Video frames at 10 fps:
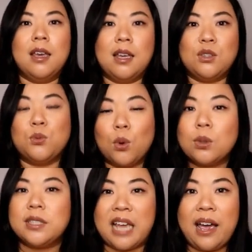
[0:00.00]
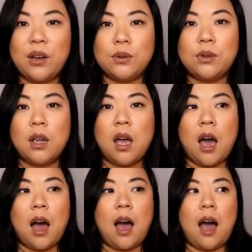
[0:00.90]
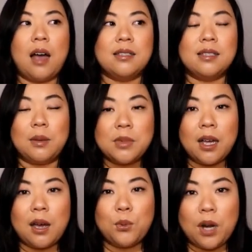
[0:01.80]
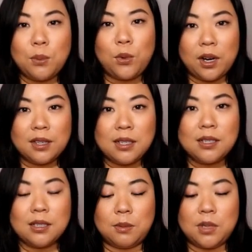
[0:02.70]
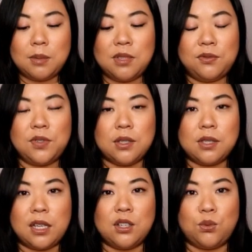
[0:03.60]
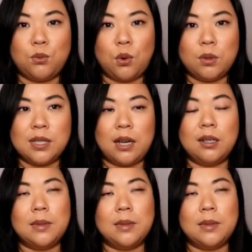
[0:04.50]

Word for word: it's rolled down. Sometimes when I'm wearing this, sometimes it feels like it's rolled down.